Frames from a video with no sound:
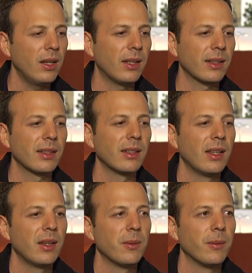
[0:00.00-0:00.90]
and
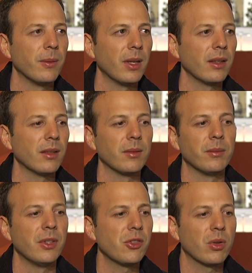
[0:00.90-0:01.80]

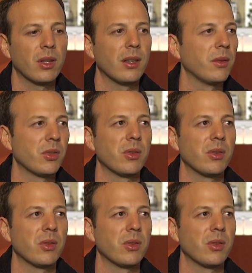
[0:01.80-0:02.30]
visually